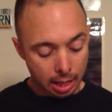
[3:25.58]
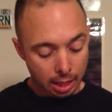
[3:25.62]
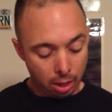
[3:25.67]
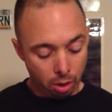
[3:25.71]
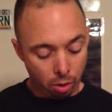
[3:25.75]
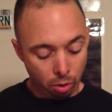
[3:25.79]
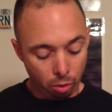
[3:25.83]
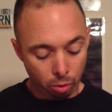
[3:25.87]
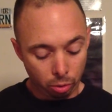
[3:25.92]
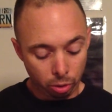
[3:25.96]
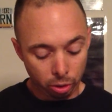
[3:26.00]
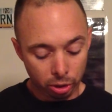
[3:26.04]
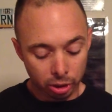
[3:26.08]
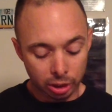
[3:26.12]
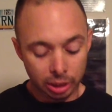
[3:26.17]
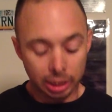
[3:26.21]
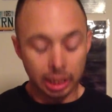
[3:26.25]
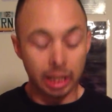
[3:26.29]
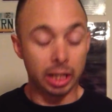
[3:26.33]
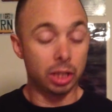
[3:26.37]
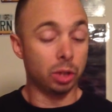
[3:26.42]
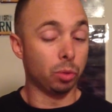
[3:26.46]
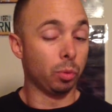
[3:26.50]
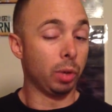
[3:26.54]
horns,
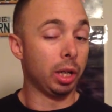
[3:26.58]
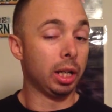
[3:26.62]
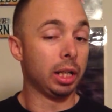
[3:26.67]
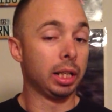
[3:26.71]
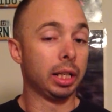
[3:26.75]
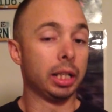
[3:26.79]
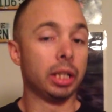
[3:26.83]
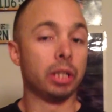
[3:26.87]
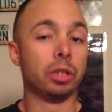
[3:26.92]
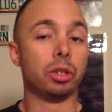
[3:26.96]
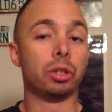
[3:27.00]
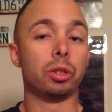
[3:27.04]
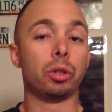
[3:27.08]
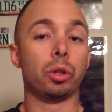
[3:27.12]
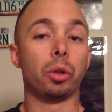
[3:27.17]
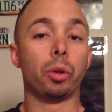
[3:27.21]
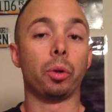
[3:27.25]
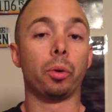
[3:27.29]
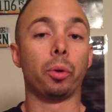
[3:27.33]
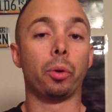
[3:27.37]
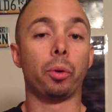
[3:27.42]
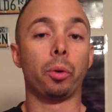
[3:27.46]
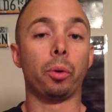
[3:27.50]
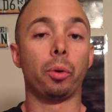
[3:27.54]
as well as
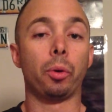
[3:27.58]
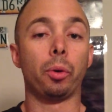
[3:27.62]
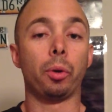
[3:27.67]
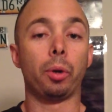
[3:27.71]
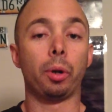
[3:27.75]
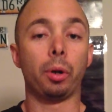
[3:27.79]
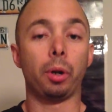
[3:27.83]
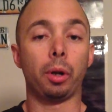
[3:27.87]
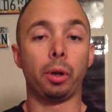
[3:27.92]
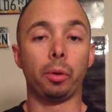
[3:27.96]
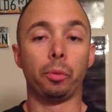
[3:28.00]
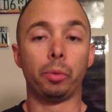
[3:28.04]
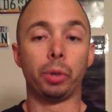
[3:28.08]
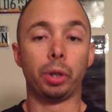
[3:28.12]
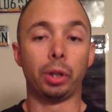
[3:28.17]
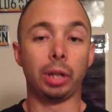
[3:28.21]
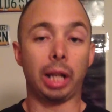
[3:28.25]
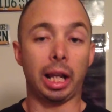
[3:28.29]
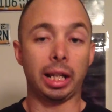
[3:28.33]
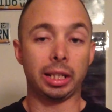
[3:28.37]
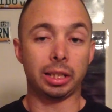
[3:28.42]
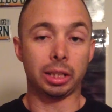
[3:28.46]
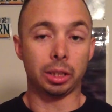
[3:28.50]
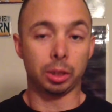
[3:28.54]
rear
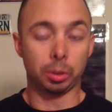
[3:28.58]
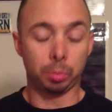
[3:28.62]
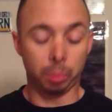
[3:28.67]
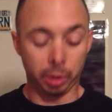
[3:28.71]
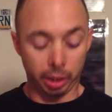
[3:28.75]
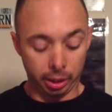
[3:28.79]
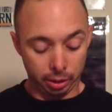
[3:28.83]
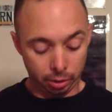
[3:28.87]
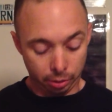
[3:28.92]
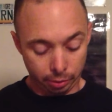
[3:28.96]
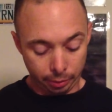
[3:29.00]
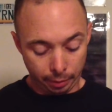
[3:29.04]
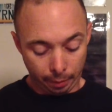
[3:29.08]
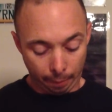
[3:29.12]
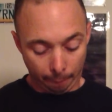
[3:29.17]
license plates.